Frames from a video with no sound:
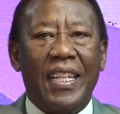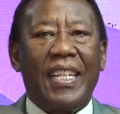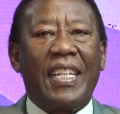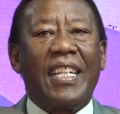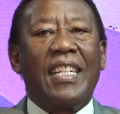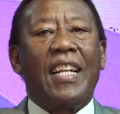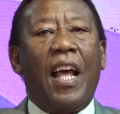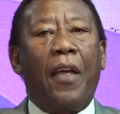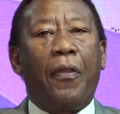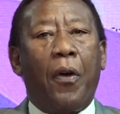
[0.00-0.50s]

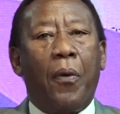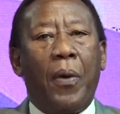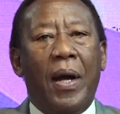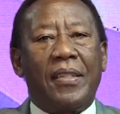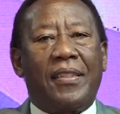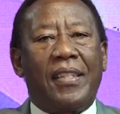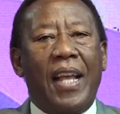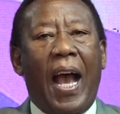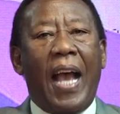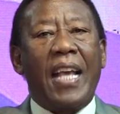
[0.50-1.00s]
In other
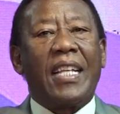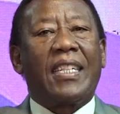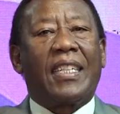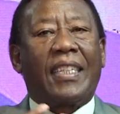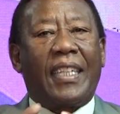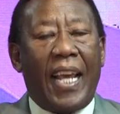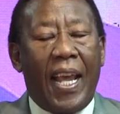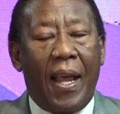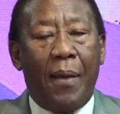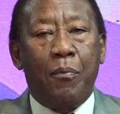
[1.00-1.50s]
words, I
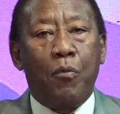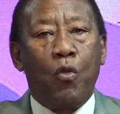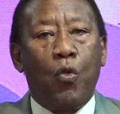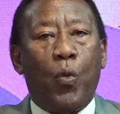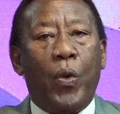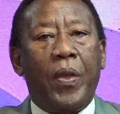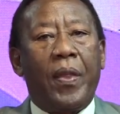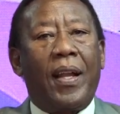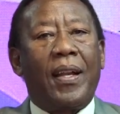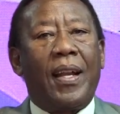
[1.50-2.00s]
came
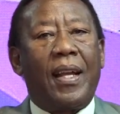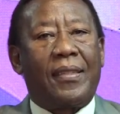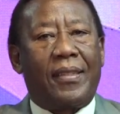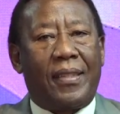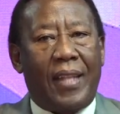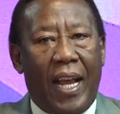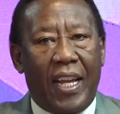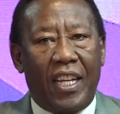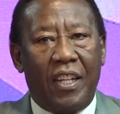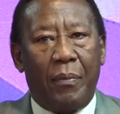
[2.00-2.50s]
with an
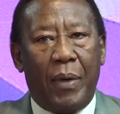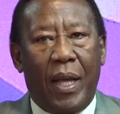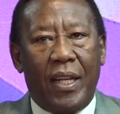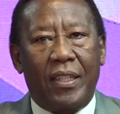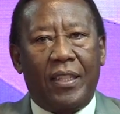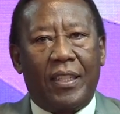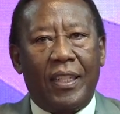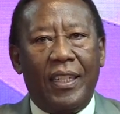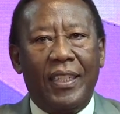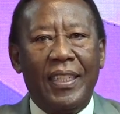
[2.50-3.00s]

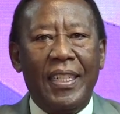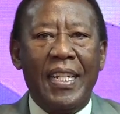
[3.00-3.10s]
assignment.